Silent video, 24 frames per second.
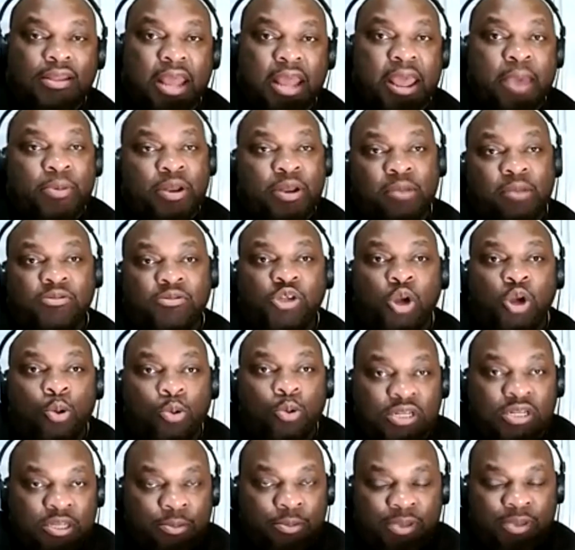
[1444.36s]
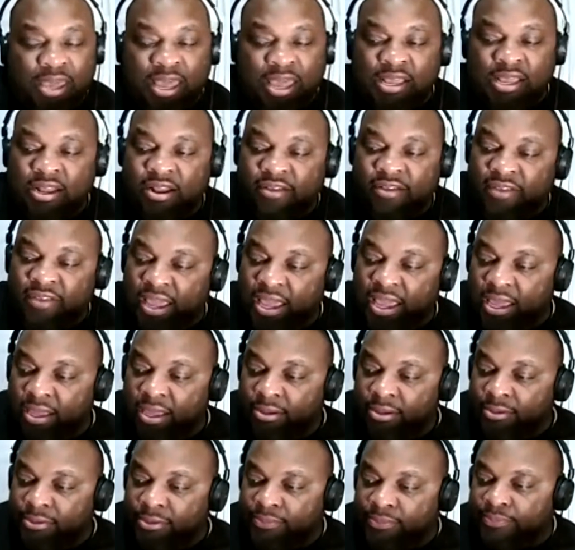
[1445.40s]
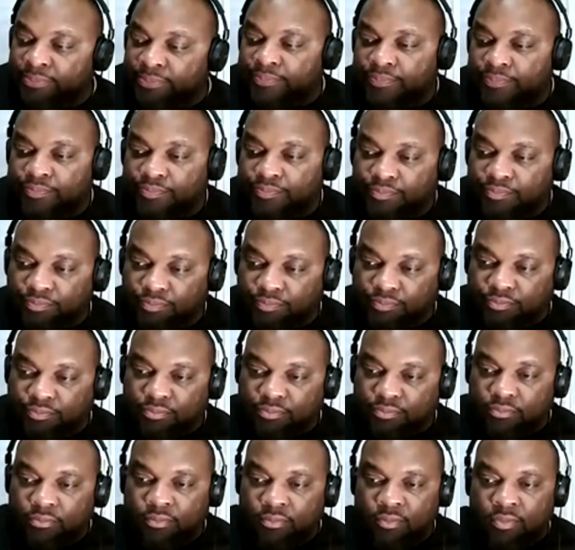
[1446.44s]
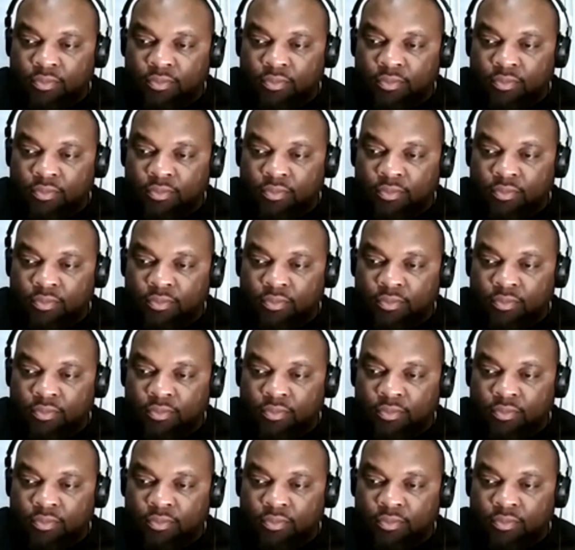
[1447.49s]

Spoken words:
that was the Eminem show was the beginning of the end.